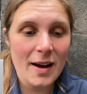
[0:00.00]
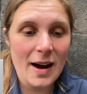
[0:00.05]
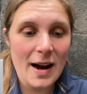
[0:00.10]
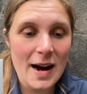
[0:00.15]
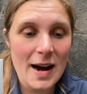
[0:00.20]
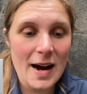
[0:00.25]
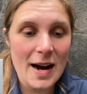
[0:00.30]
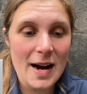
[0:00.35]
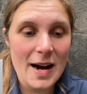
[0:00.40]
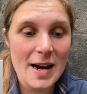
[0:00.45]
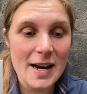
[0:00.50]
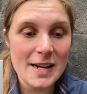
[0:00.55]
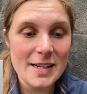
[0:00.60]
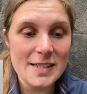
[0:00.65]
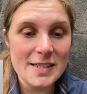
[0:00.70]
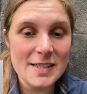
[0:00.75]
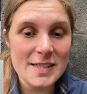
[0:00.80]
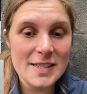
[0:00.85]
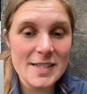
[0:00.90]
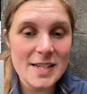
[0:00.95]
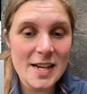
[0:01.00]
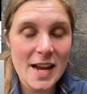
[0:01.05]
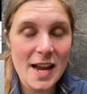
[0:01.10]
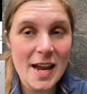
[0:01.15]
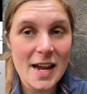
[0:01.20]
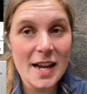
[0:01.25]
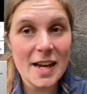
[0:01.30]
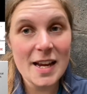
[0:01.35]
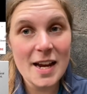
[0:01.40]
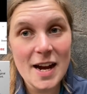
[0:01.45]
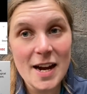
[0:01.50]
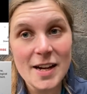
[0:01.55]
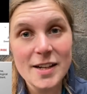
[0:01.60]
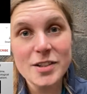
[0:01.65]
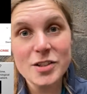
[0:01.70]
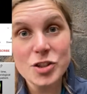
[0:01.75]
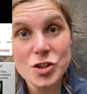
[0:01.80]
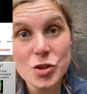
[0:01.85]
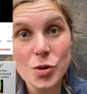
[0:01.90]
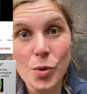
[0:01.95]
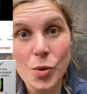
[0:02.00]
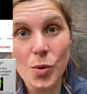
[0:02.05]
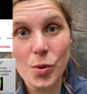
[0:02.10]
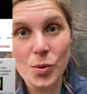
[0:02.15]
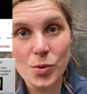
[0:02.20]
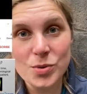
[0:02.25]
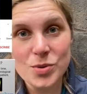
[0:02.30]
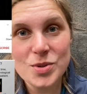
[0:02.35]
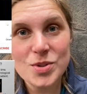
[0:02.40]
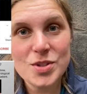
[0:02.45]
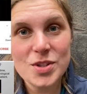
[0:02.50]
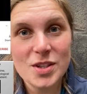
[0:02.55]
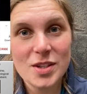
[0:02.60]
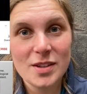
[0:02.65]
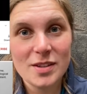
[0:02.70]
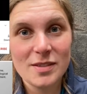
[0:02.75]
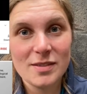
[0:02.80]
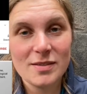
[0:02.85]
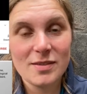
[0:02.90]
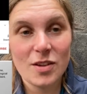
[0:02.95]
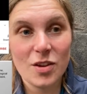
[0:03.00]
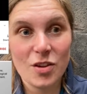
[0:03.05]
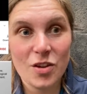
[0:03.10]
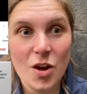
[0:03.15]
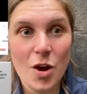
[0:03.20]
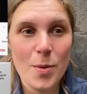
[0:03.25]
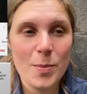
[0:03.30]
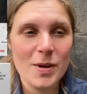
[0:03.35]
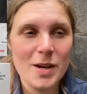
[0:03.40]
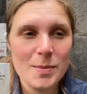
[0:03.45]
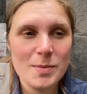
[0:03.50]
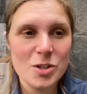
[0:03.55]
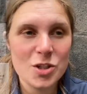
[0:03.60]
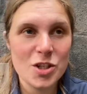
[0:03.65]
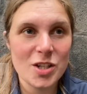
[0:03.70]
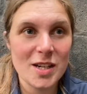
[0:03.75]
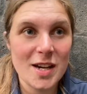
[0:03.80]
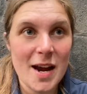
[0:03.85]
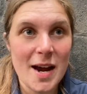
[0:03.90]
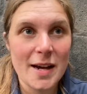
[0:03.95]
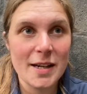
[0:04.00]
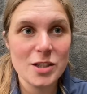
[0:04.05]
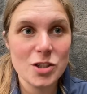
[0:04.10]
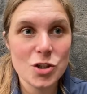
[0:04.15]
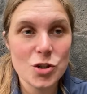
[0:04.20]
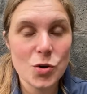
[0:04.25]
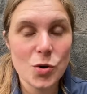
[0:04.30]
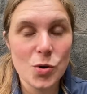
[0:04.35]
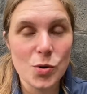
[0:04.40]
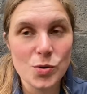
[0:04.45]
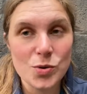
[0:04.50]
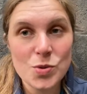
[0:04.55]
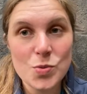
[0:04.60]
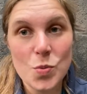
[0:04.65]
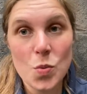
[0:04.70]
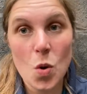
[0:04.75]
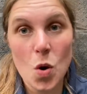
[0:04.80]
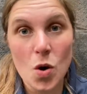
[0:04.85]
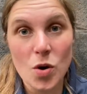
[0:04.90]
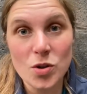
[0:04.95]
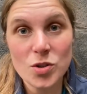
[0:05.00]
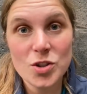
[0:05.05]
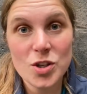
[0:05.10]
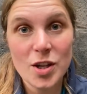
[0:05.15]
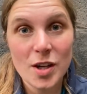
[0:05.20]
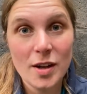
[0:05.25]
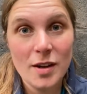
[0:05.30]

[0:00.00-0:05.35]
and it kind of shows, the thermal imaging kind of shows what